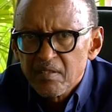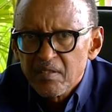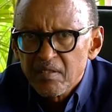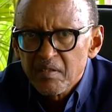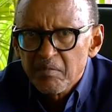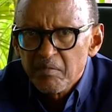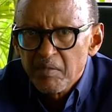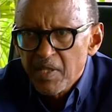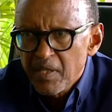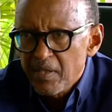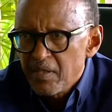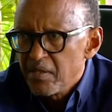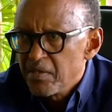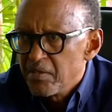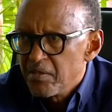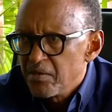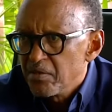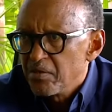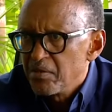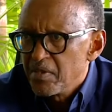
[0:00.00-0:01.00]
the
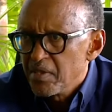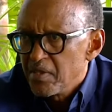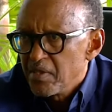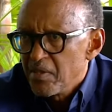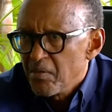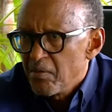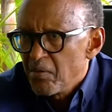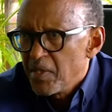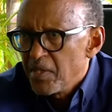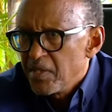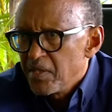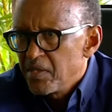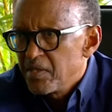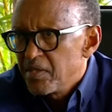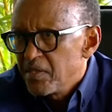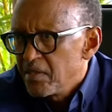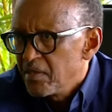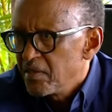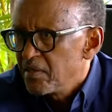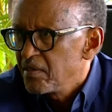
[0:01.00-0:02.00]
magnitude, the
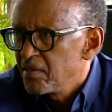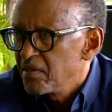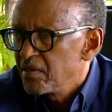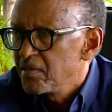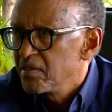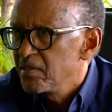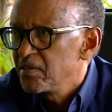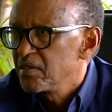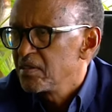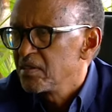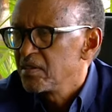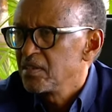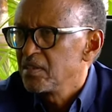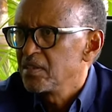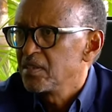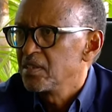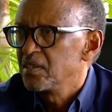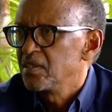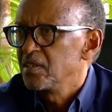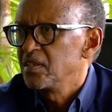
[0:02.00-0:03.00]
weight
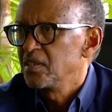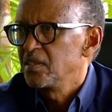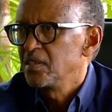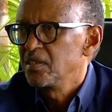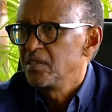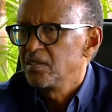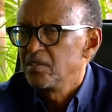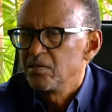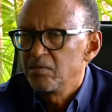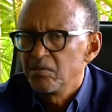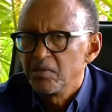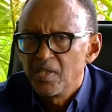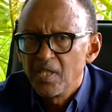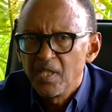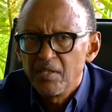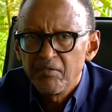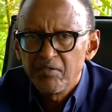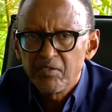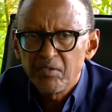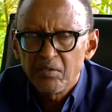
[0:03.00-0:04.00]
uh, we
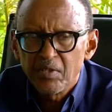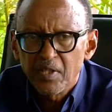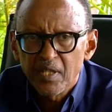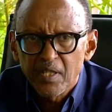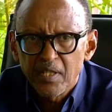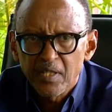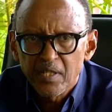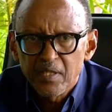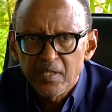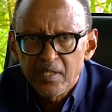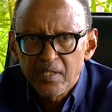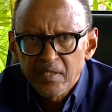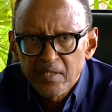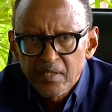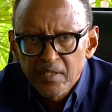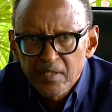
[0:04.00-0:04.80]
have to carry